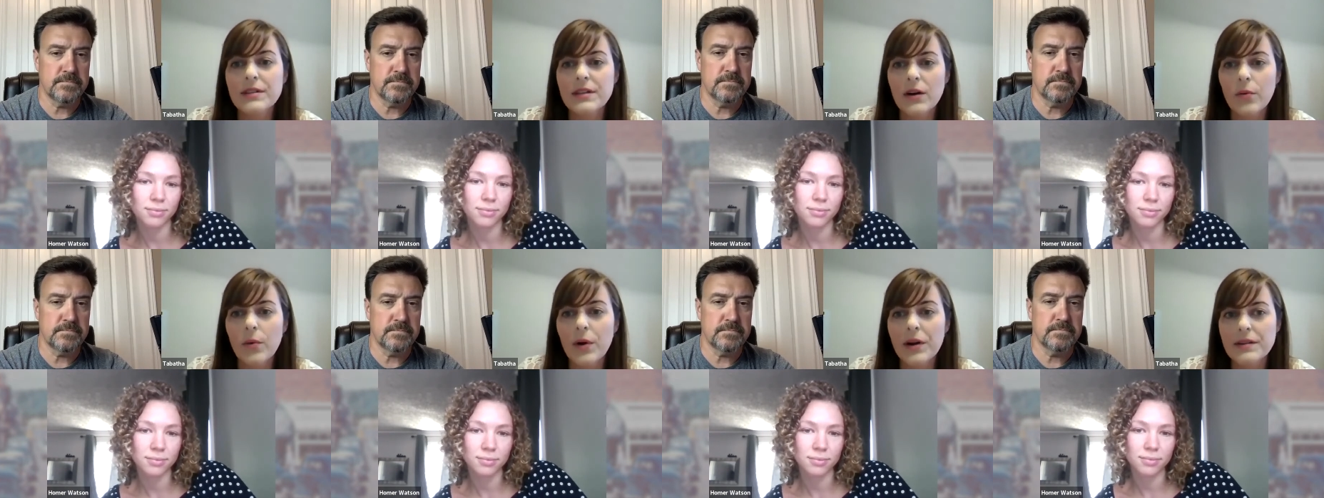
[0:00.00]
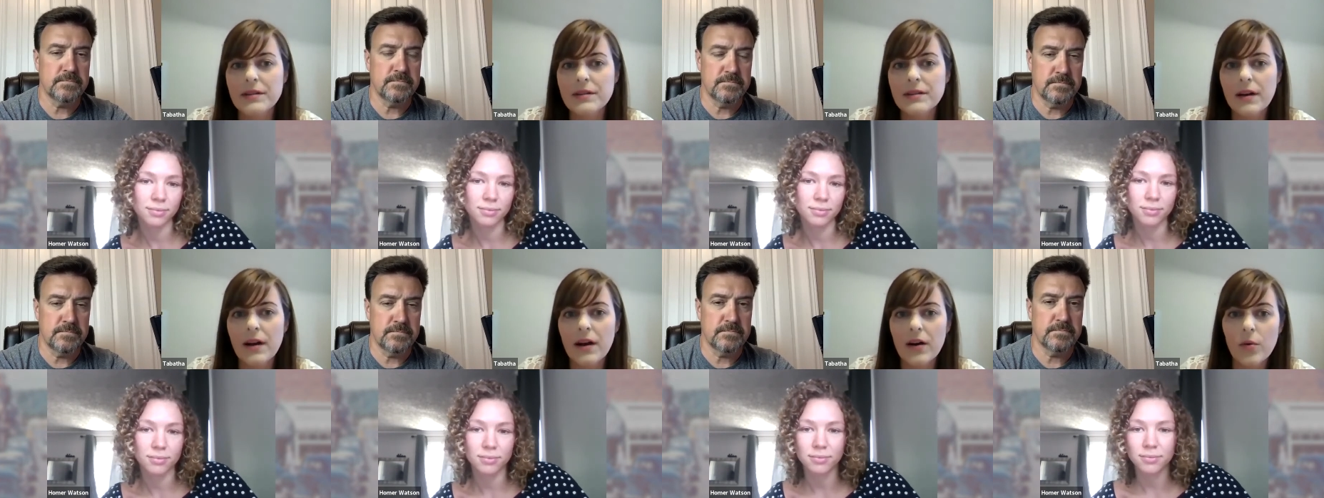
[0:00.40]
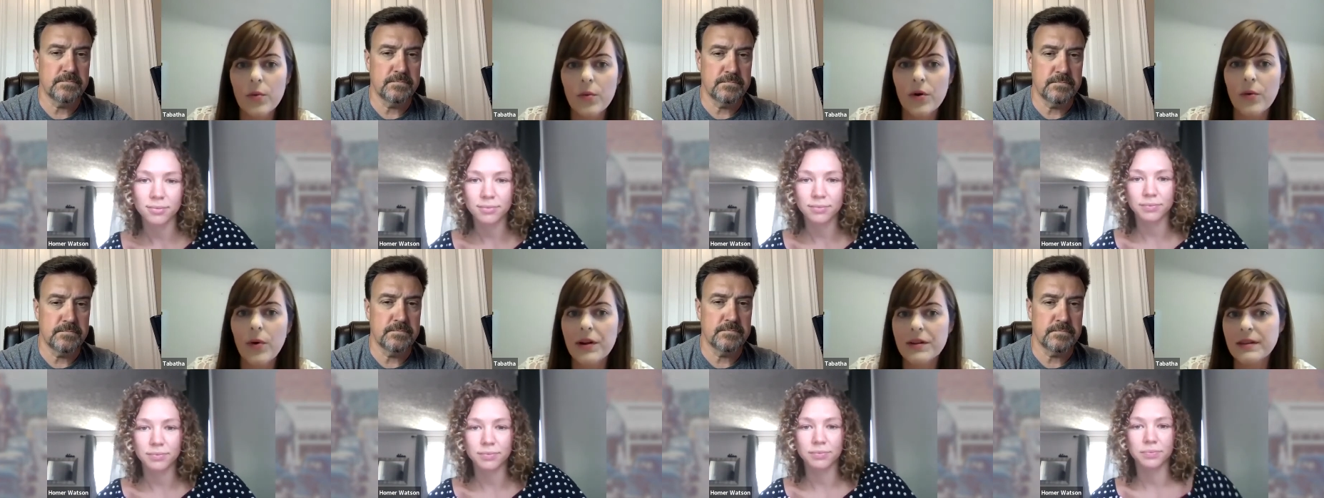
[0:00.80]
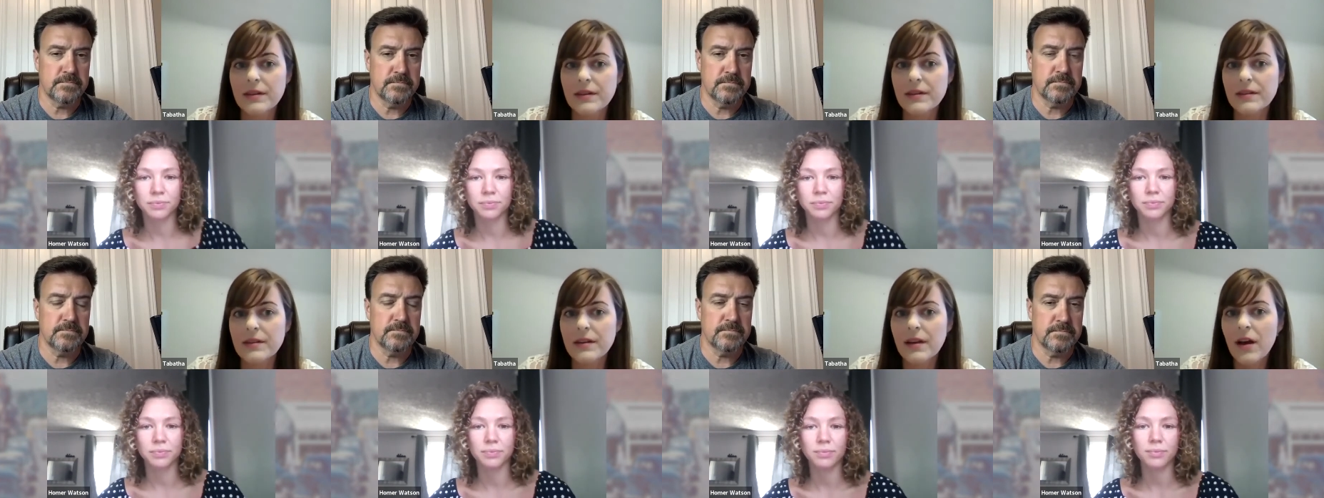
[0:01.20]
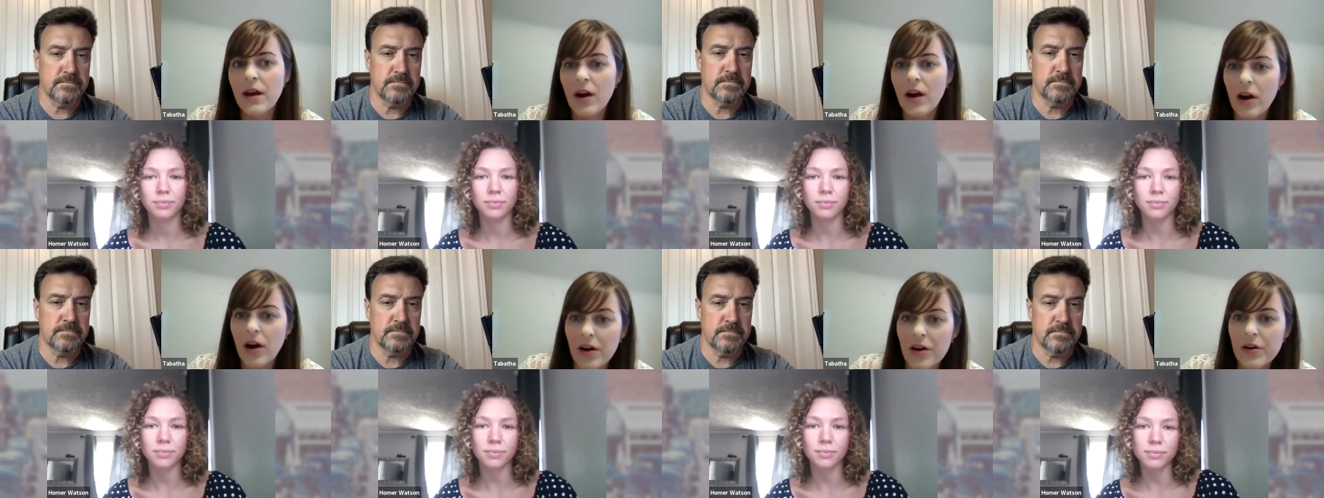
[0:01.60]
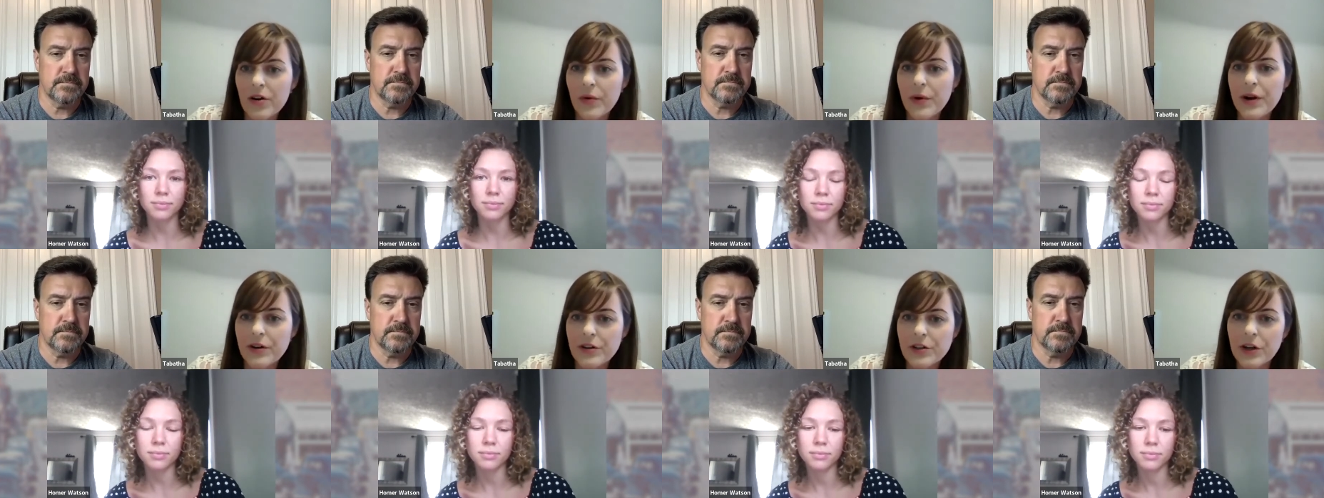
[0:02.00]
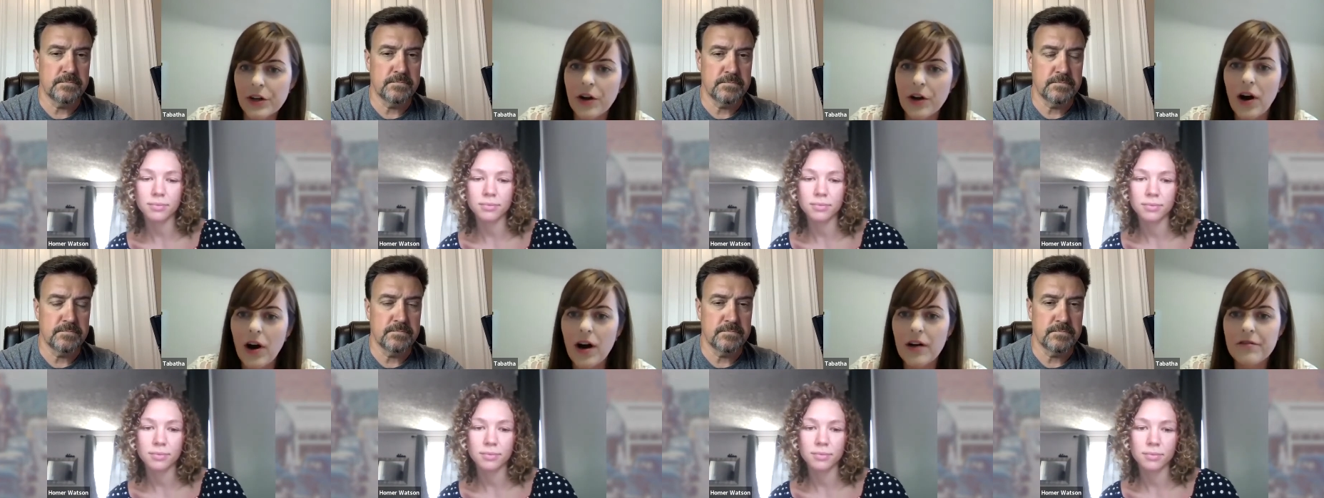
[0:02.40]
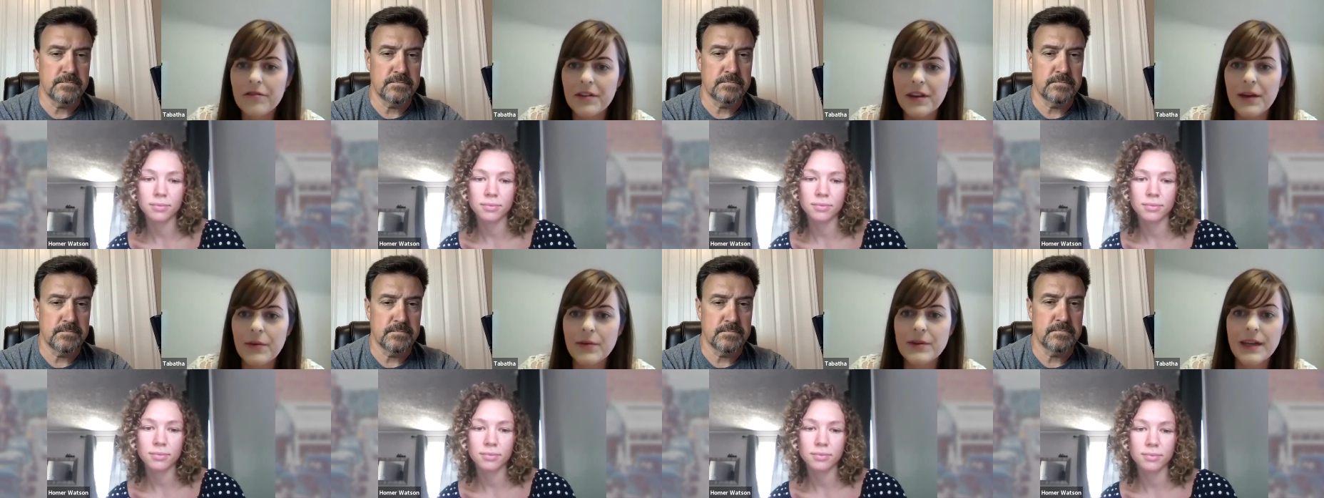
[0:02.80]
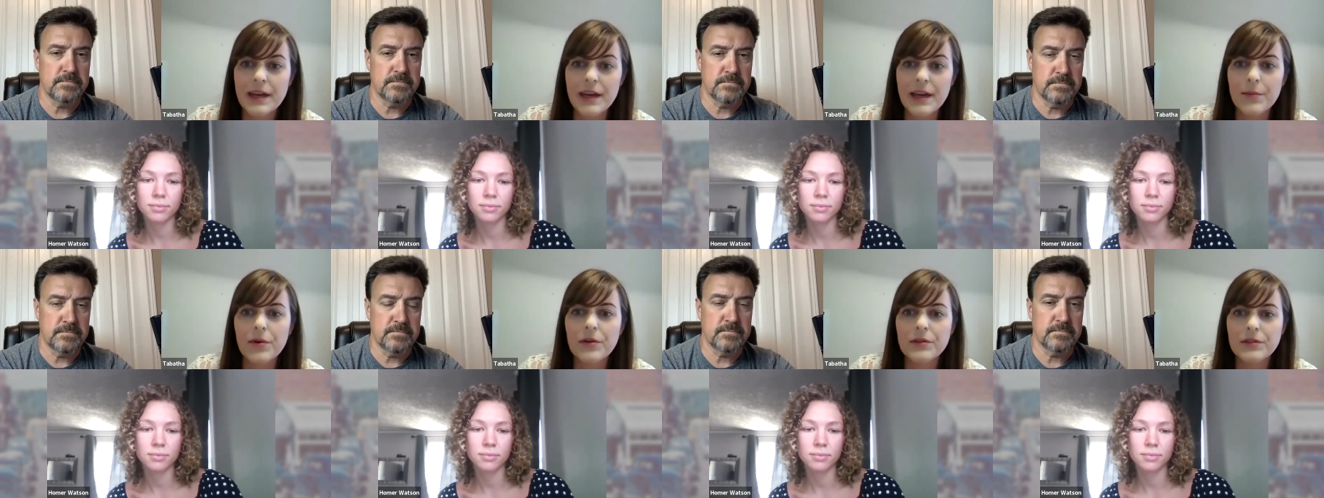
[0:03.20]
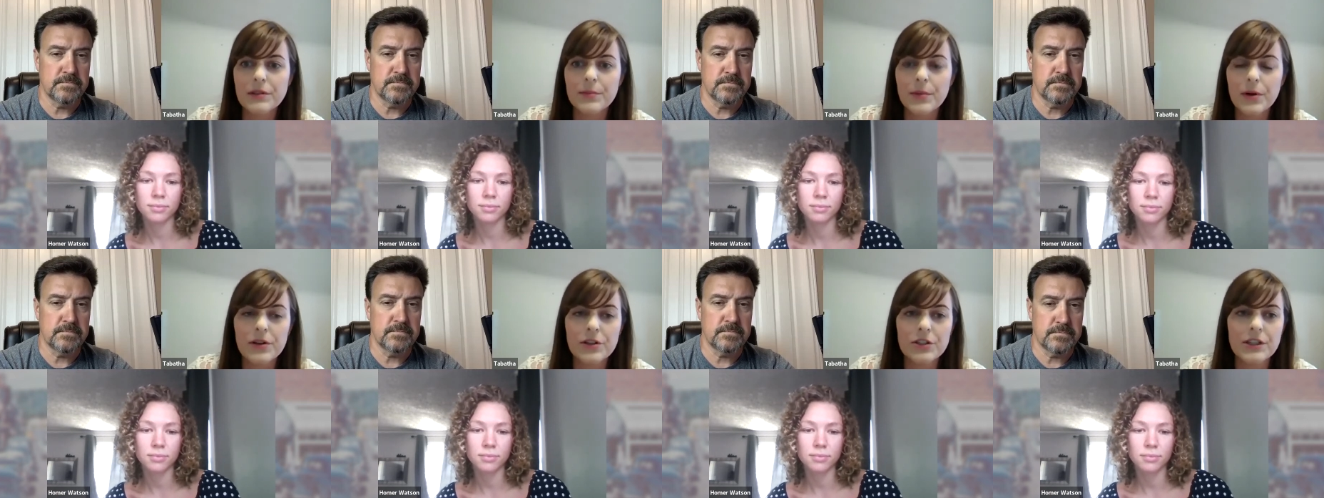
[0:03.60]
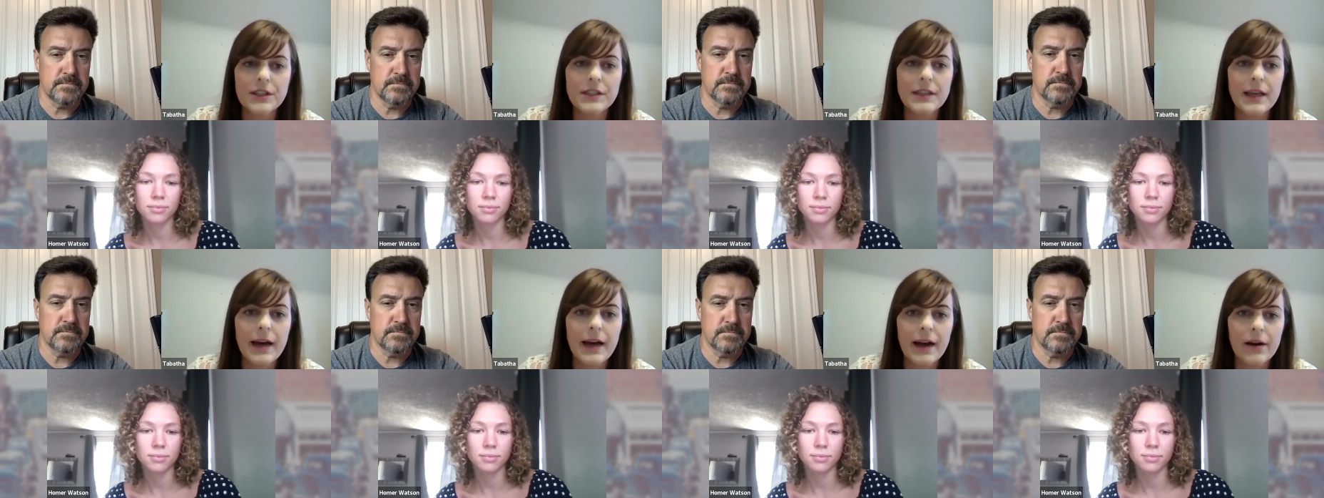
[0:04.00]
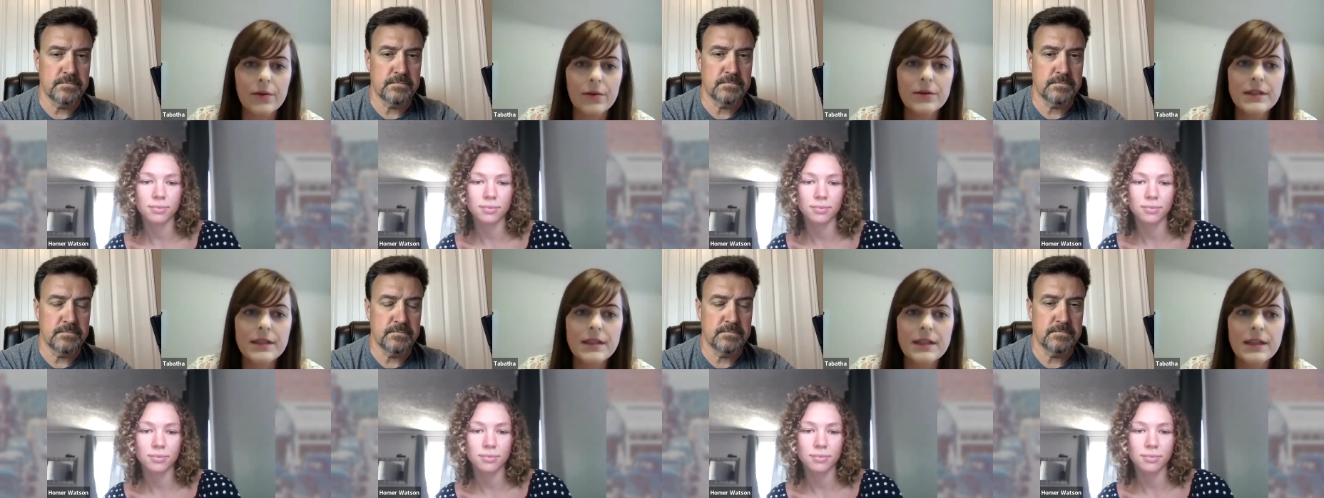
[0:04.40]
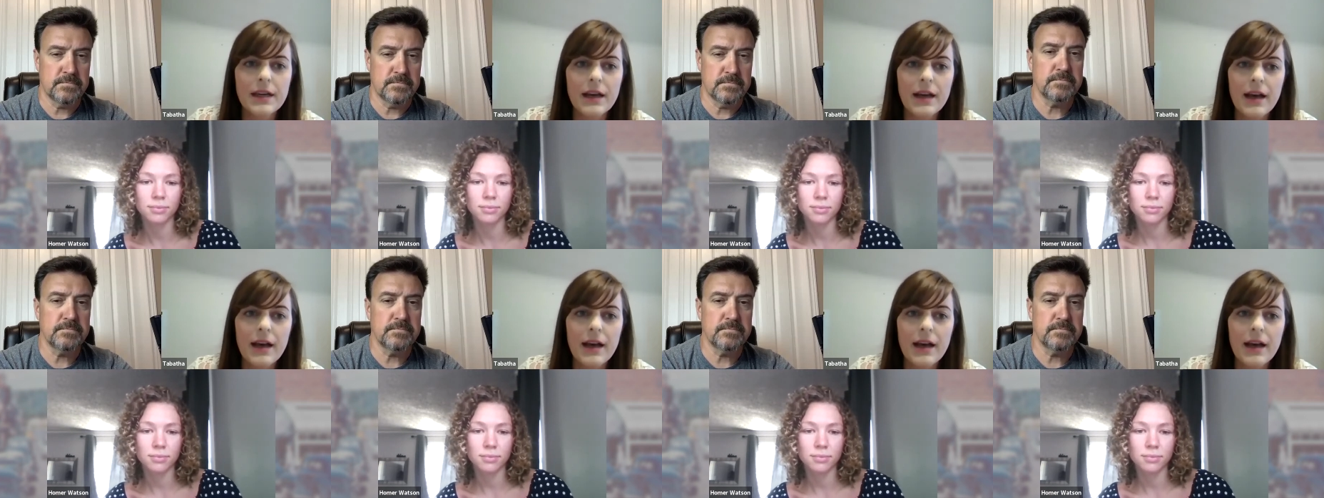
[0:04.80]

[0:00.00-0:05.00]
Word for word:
Speaker 1: So once Homer Watson's art career took off, he was able to purchase the house.